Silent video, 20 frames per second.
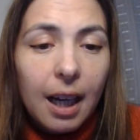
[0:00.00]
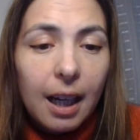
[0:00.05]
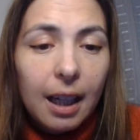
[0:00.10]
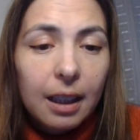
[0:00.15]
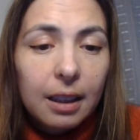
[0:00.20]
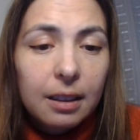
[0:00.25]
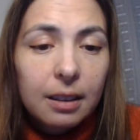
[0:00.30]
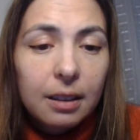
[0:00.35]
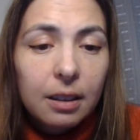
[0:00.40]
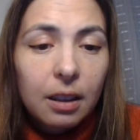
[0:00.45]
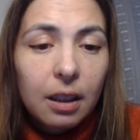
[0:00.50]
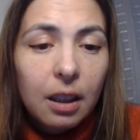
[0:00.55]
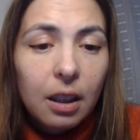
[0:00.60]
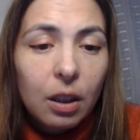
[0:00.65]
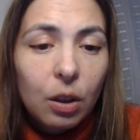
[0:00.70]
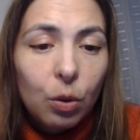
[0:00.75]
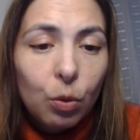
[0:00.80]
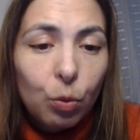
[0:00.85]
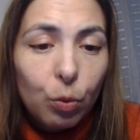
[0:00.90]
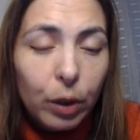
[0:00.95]
and
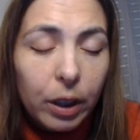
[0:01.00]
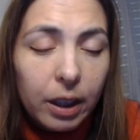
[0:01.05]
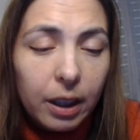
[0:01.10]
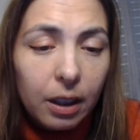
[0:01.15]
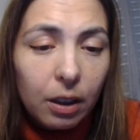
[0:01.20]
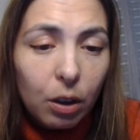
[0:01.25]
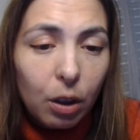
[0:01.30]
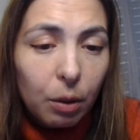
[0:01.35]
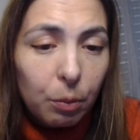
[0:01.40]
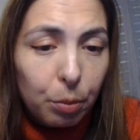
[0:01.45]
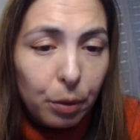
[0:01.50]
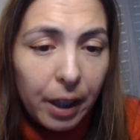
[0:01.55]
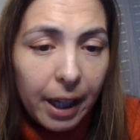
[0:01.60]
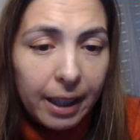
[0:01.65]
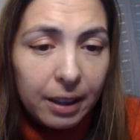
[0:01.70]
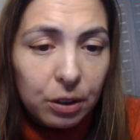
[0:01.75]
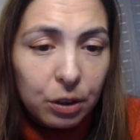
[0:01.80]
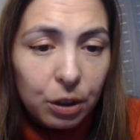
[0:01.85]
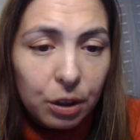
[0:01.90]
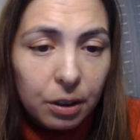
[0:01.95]
reading
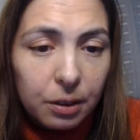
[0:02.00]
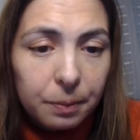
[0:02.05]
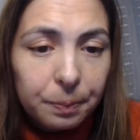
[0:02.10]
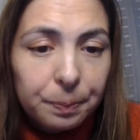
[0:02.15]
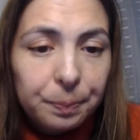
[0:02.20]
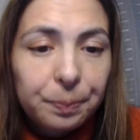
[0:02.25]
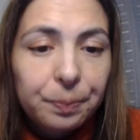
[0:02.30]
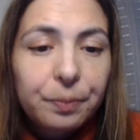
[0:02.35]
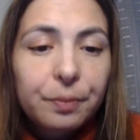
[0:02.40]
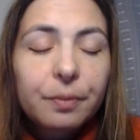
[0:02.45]
comprehension.